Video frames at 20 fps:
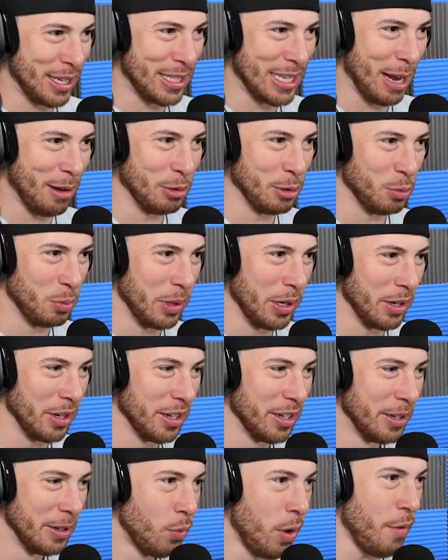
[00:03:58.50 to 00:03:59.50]
sounds
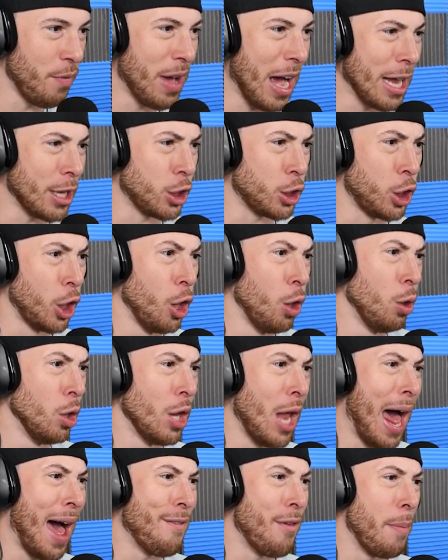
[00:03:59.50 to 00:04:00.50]
weird. We've got two
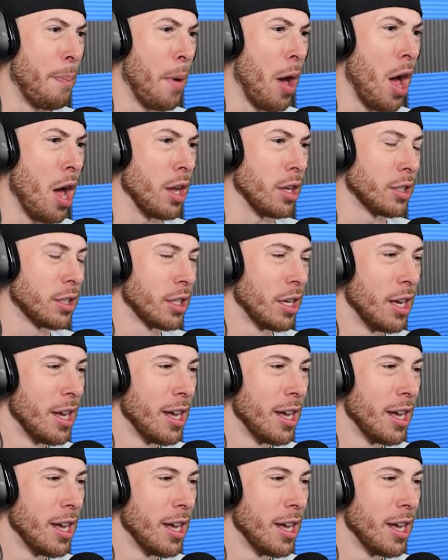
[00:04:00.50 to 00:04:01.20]
lava balls